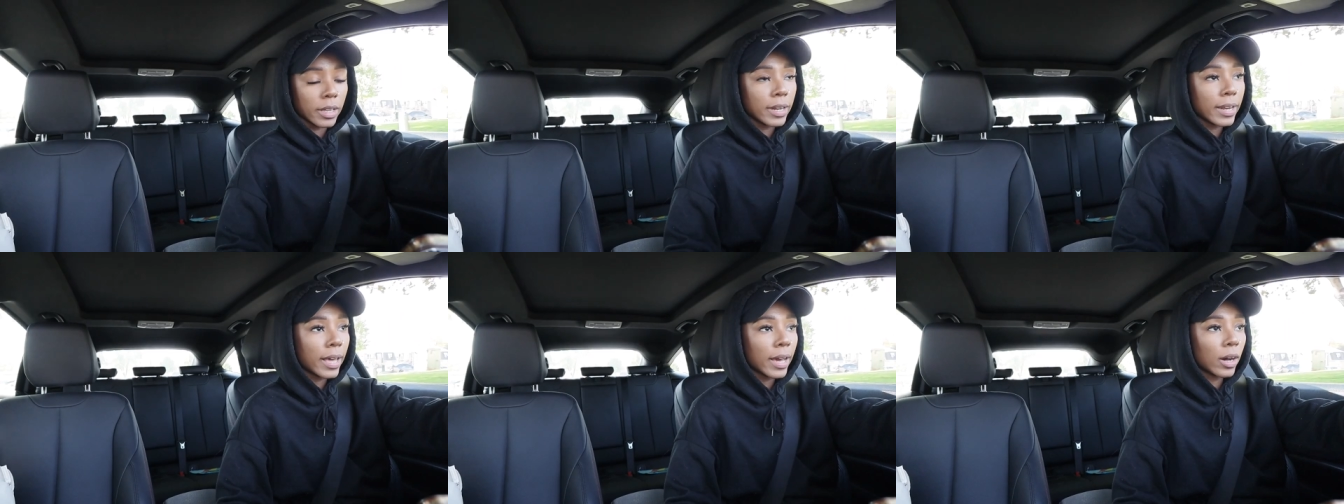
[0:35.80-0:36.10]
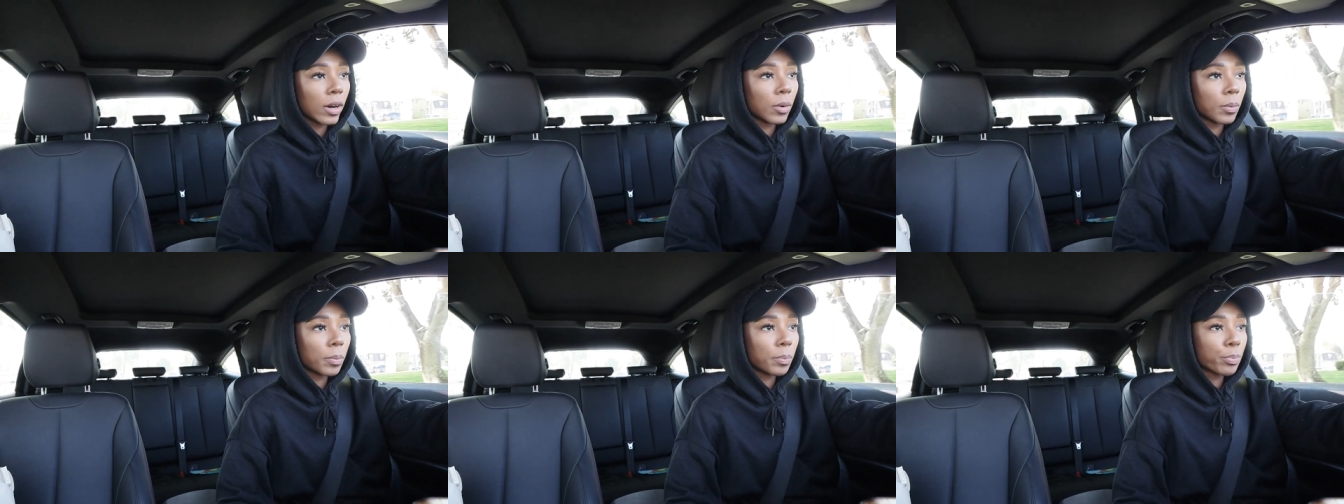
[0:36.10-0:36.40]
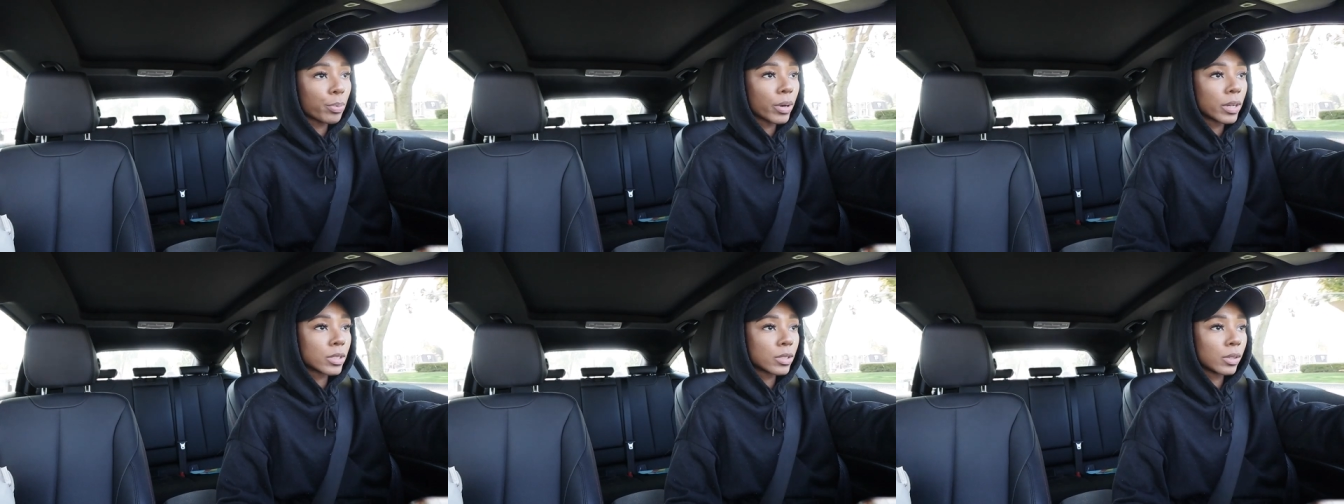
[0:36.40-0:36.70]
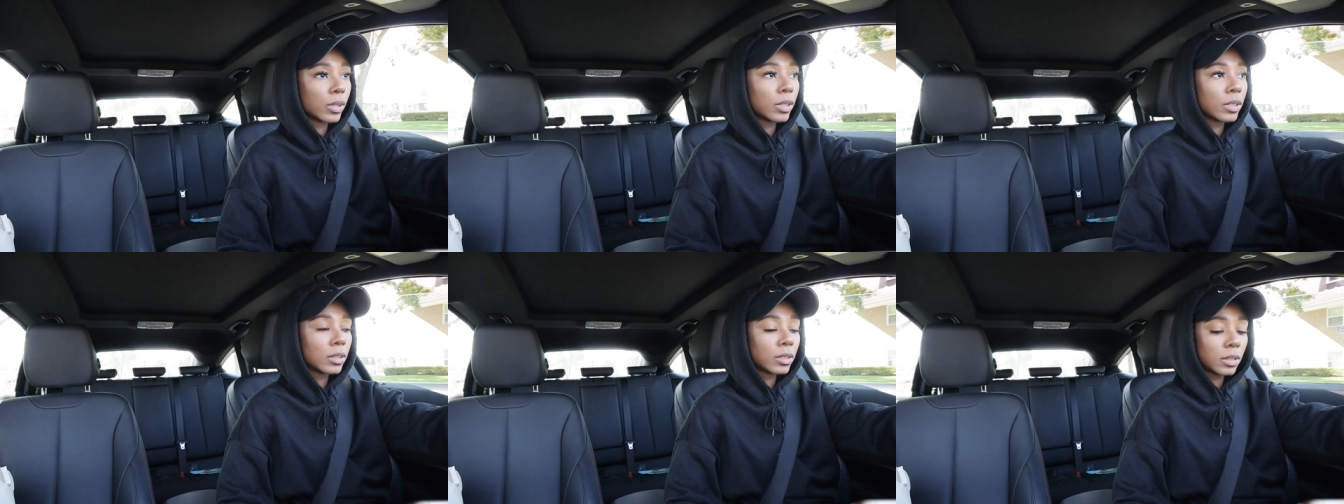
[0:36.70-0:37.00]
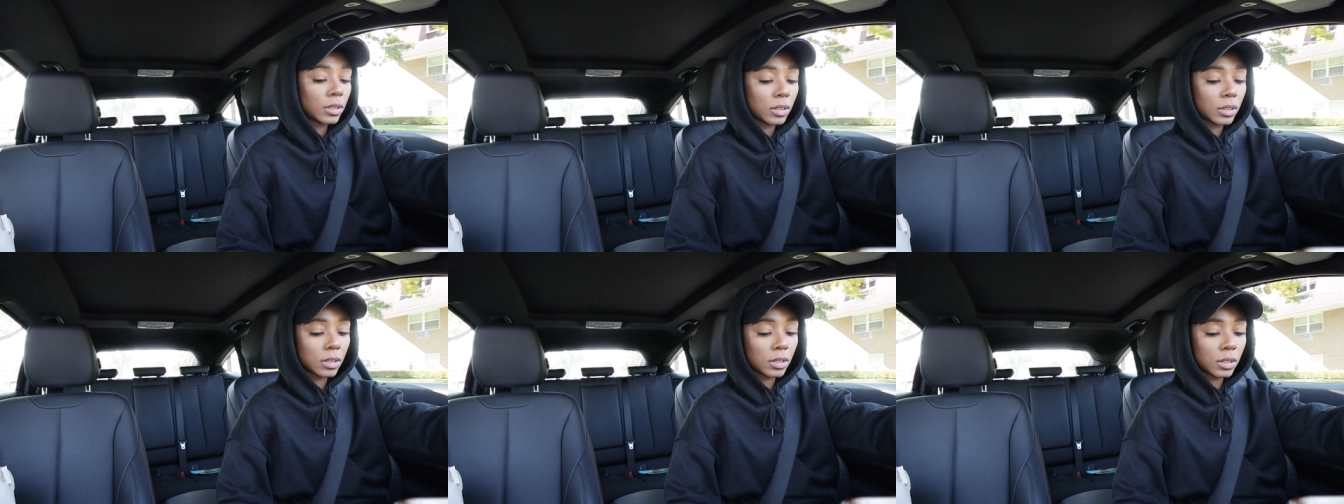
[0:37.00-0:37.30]
nail
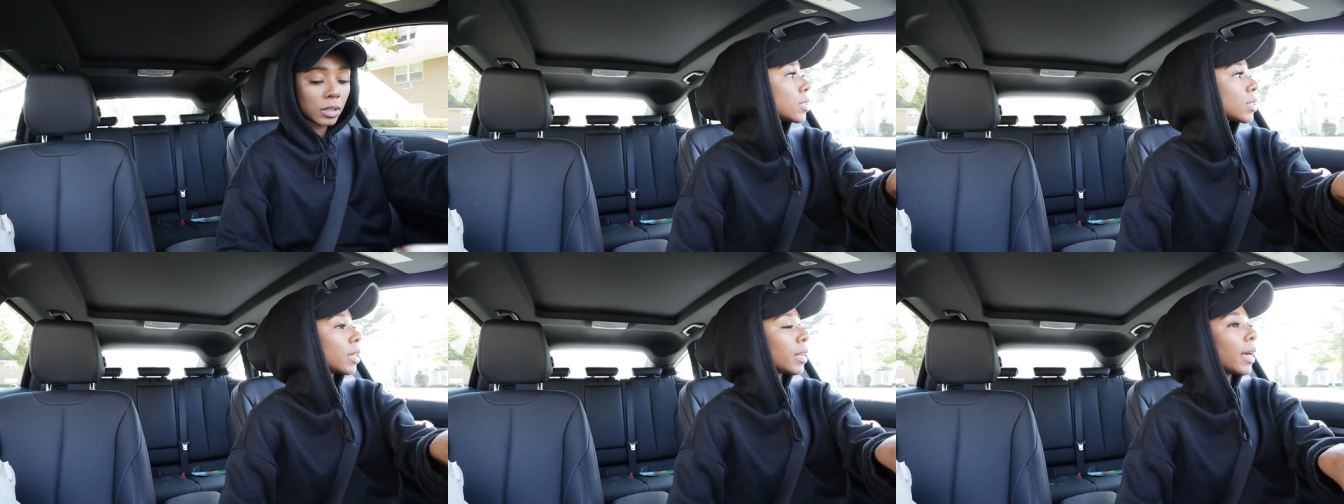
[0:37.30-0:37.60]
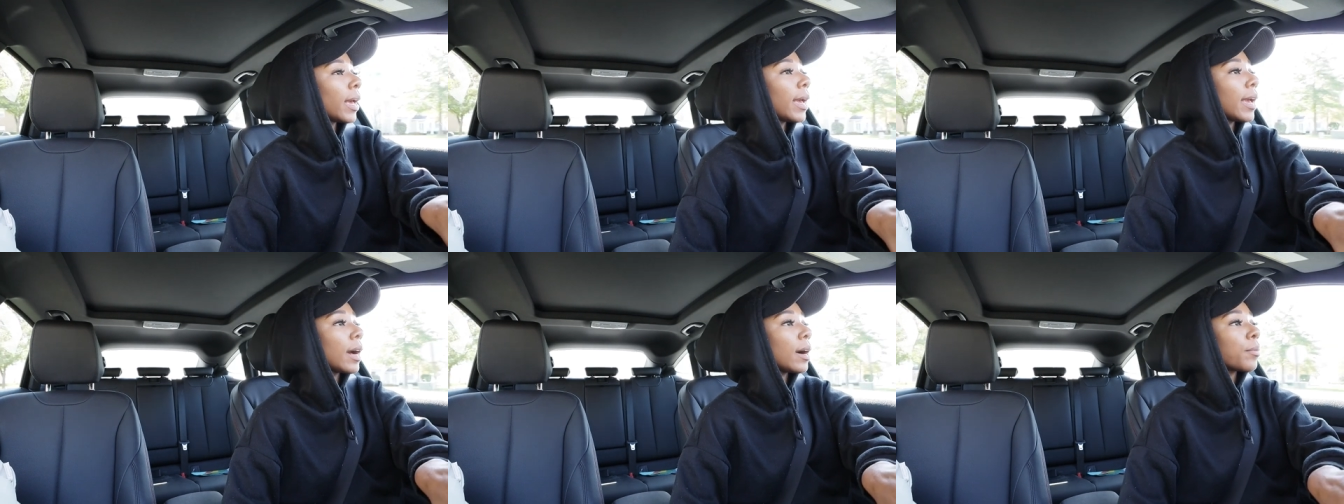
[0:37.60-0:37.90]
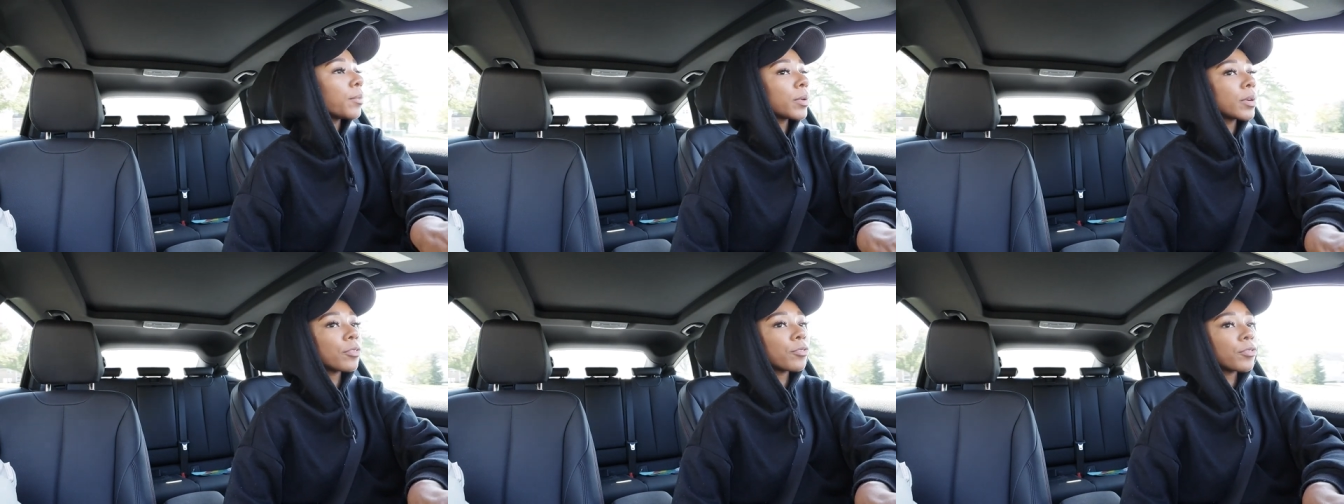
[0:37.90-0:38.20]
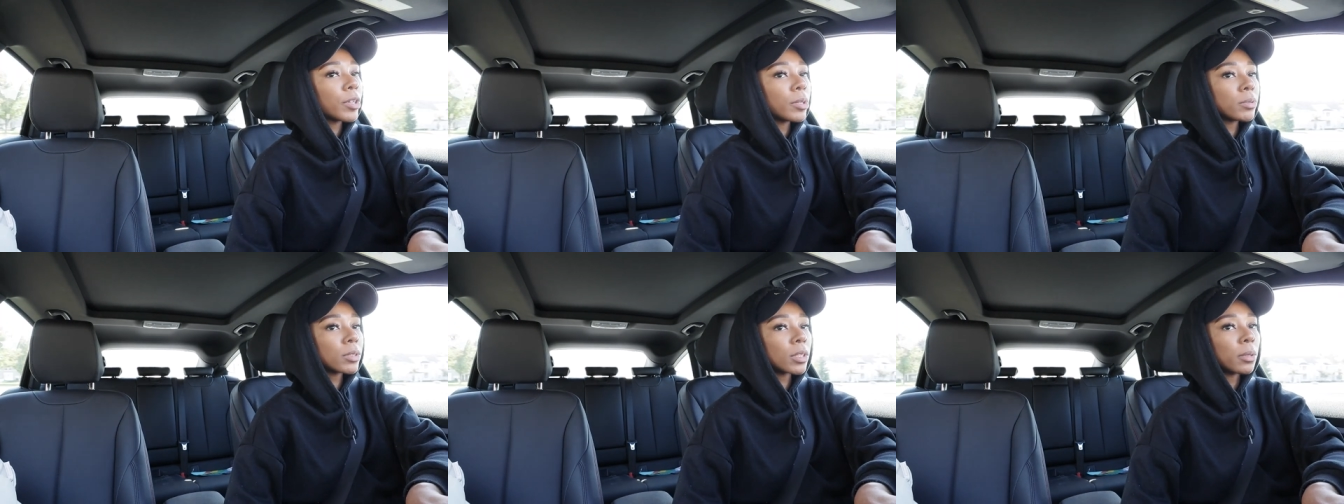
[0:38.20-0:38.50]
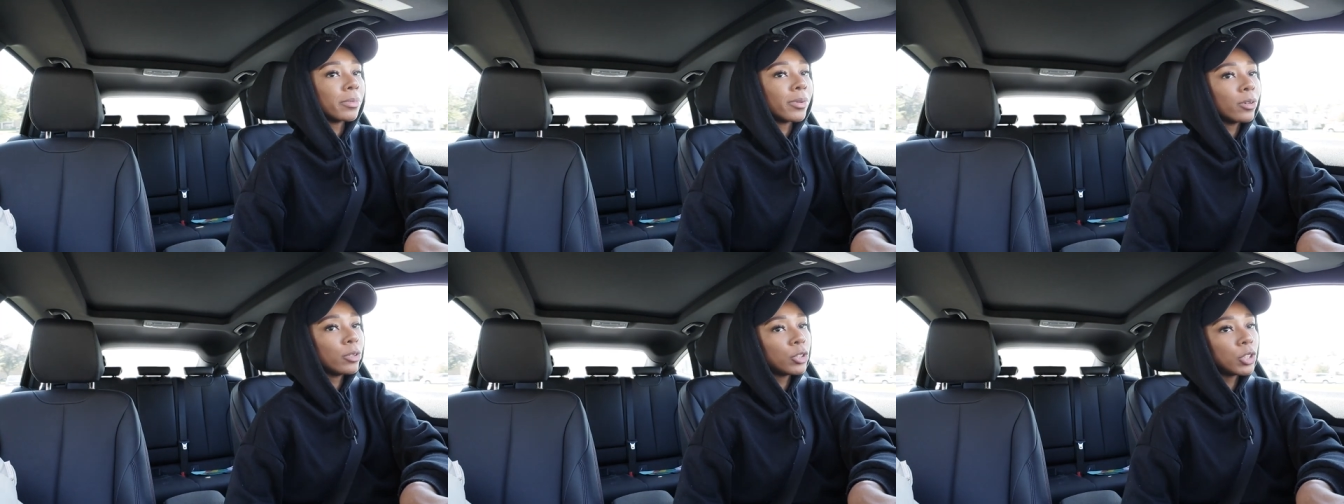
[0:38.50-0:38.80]
press-ons? Today I'm gonna film
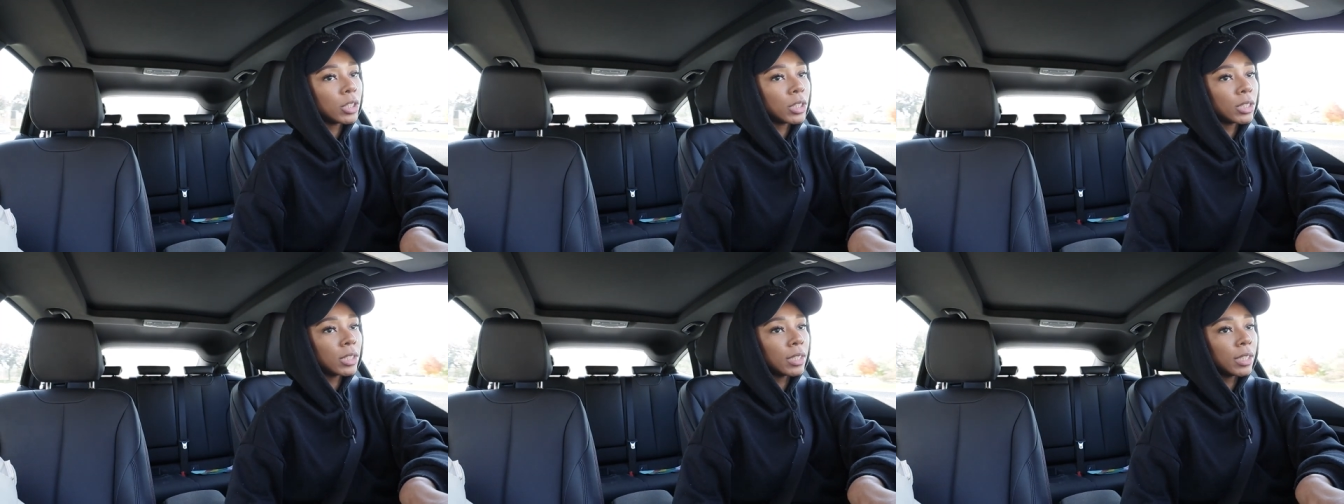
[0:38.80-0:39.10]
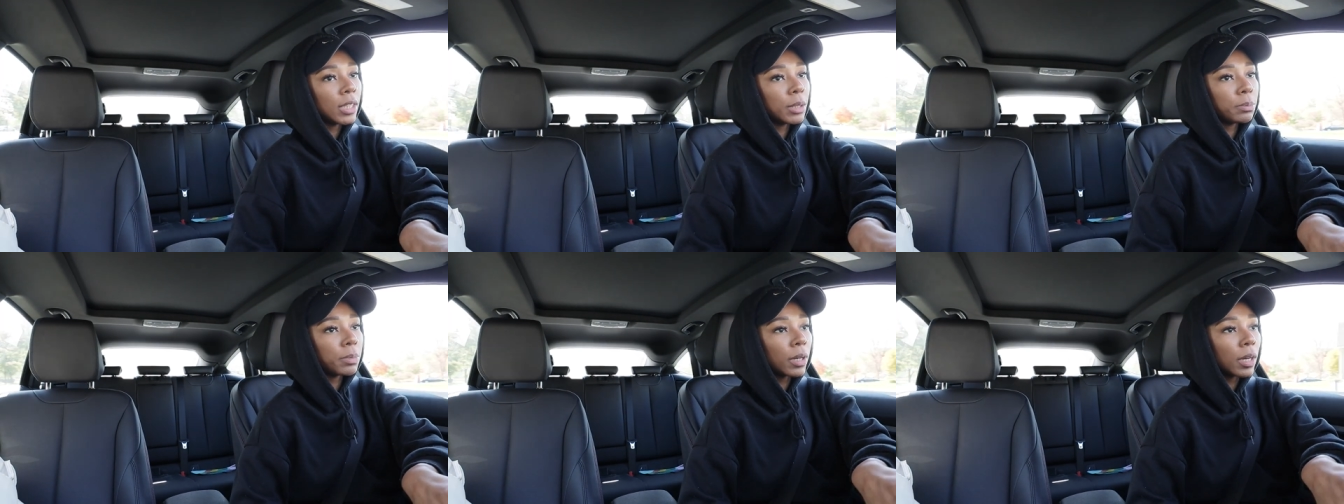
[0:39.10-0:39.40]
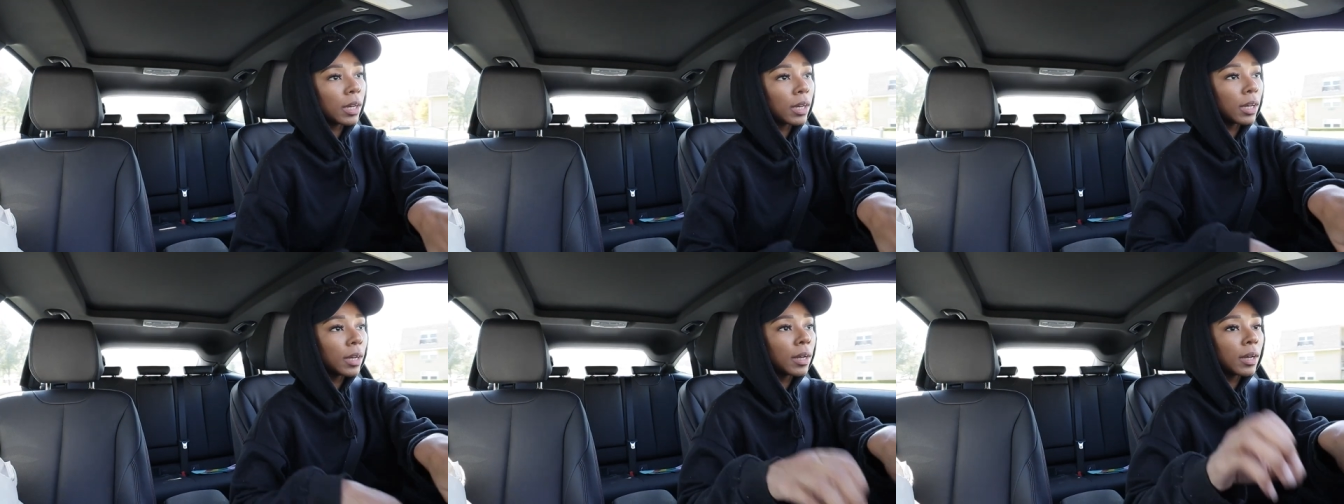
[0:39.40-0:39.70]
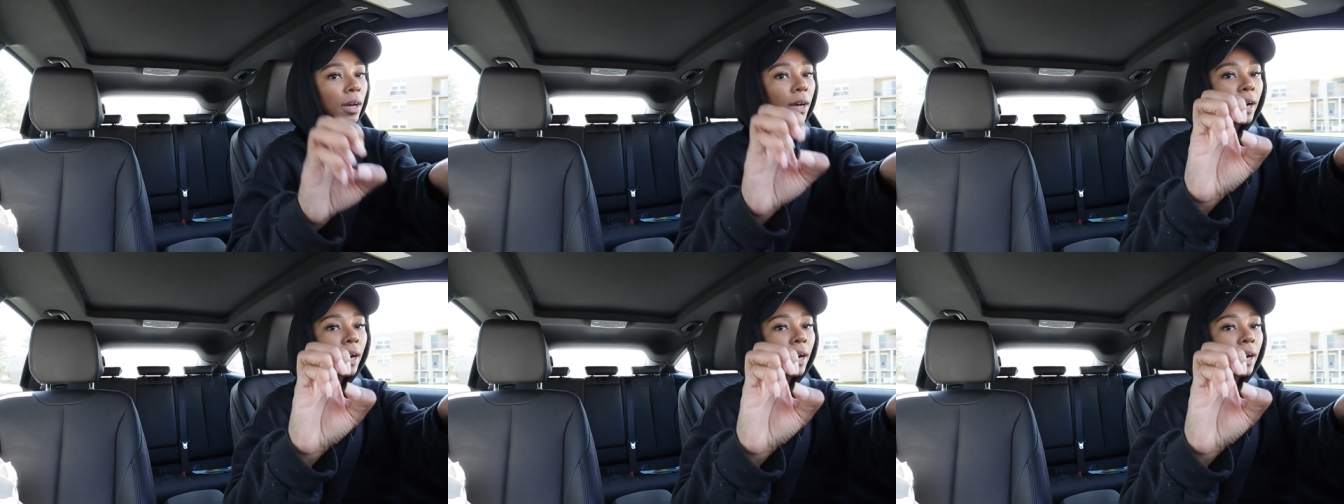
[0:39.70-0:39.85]
some UGC, but